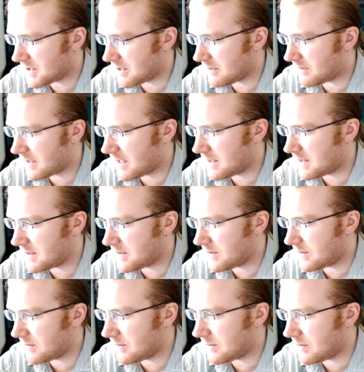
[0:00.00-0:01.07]
if I
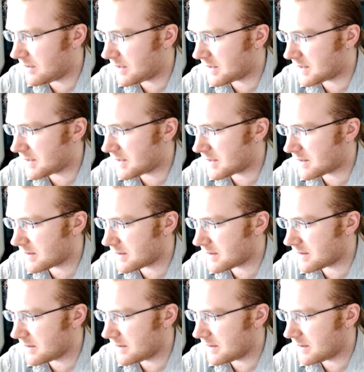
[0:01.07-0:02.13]
do this,
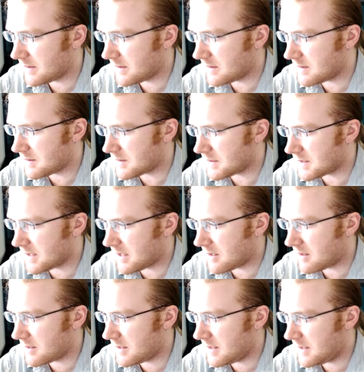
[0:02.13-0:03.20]
there's
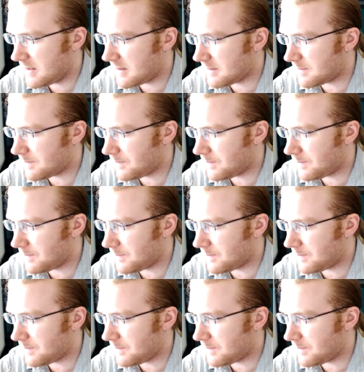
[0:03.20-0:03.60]
Atari.